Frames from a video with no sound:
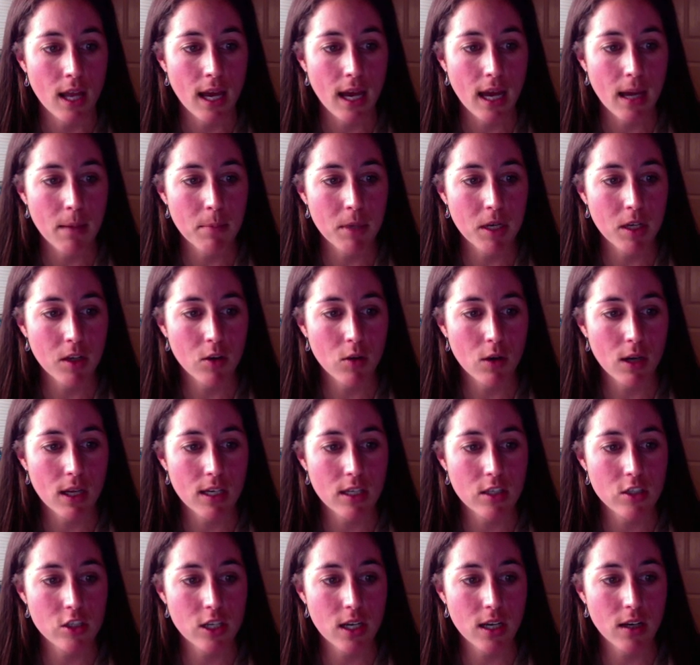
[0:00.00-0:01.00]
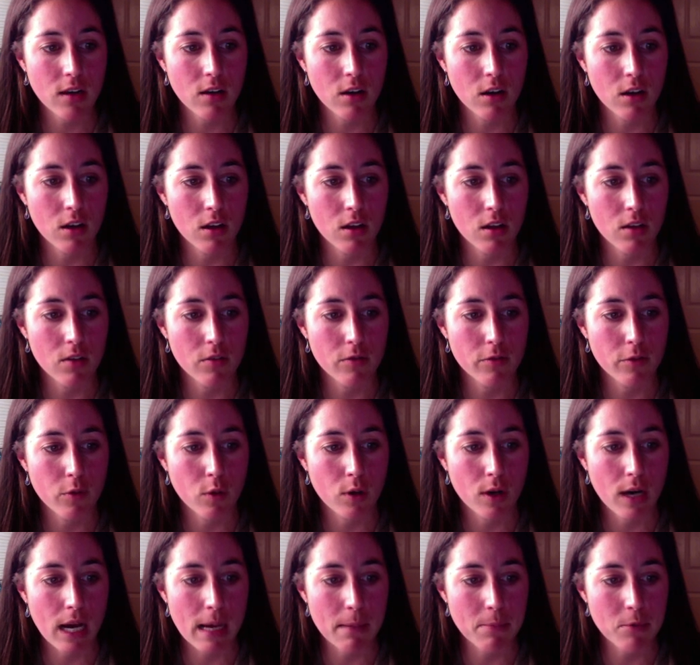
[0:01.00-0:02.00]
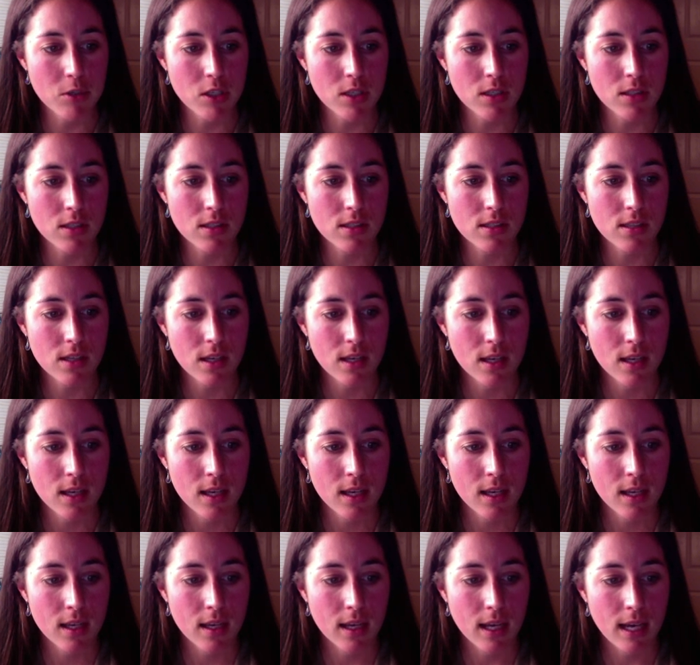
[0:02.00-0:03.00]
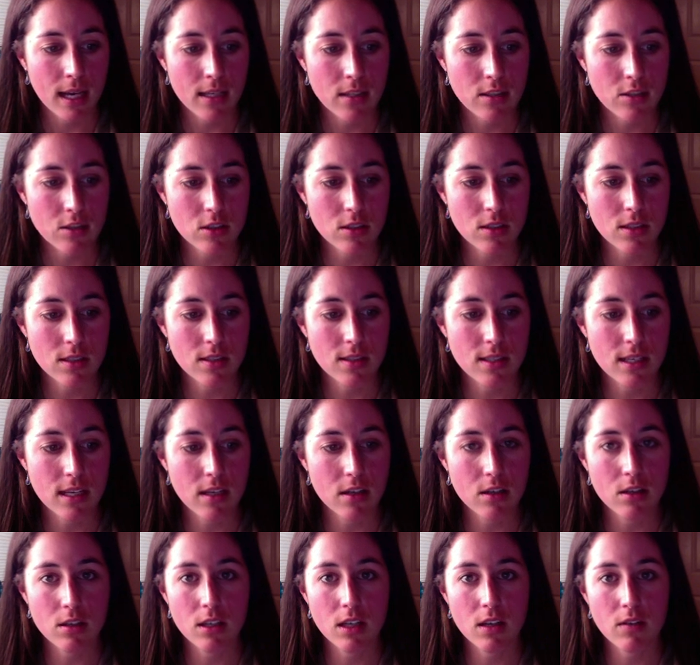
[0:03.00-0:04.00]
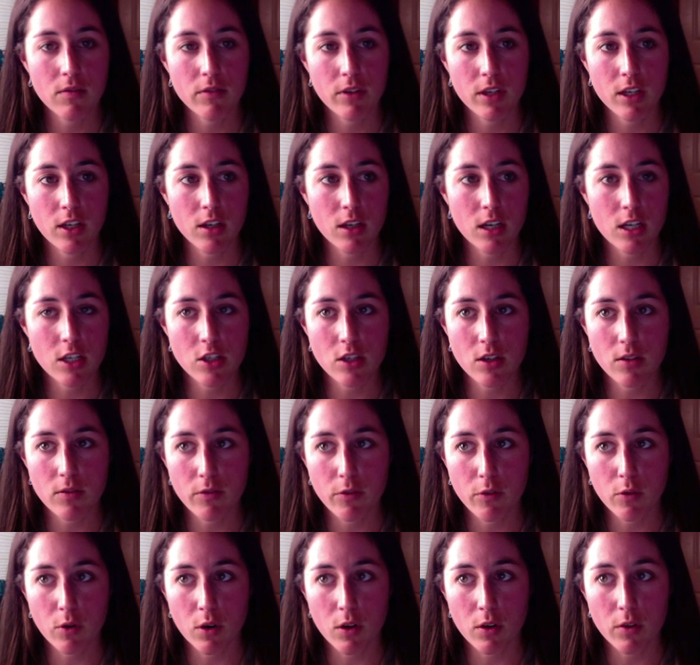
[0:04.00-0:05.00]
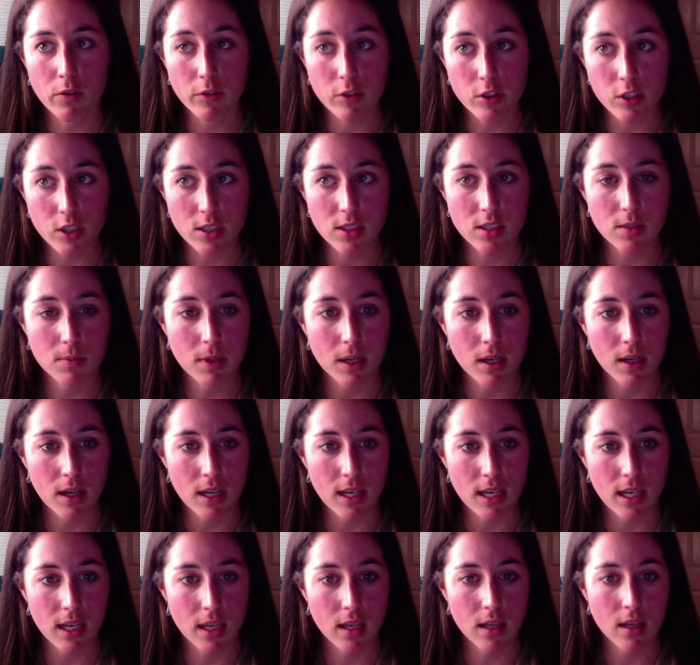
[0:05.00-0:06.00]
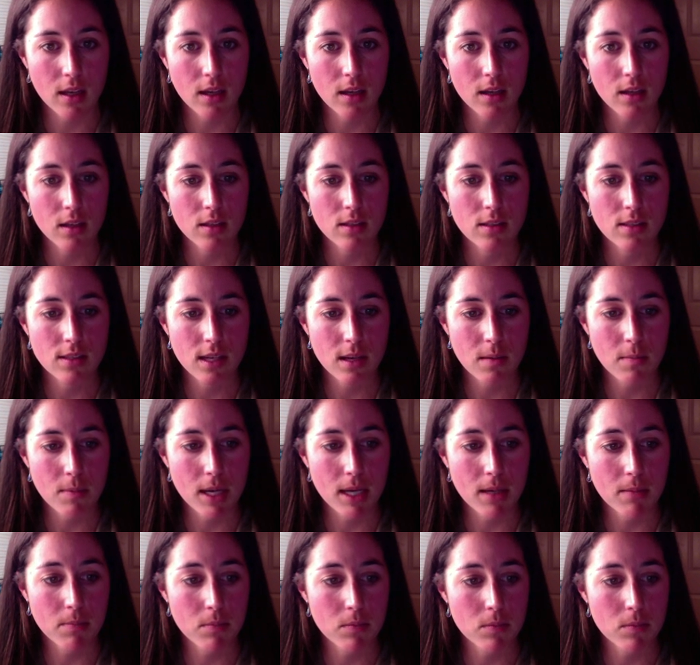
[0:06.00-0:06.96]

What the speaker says: I'm going to go ahead and check all four options as just a standard configuration for just about any sitemap.